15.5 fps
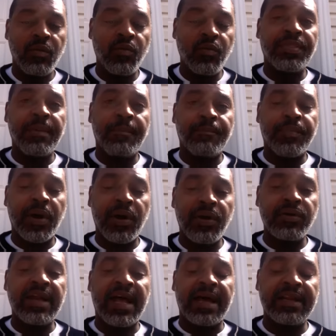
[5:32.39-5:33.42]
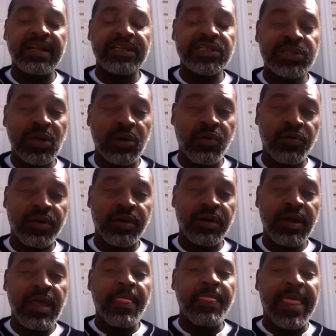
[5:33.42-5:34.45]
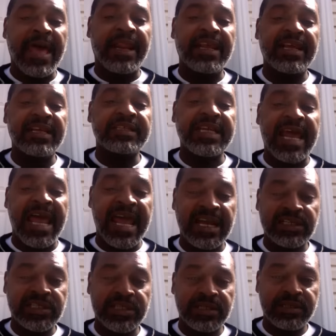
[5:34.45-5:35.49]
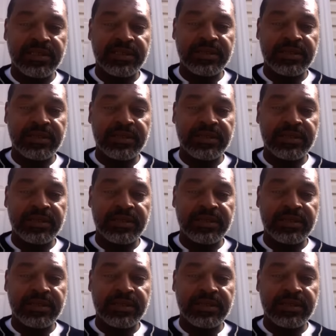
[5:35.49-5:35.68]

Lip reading: with the burden on his shoulder that his actions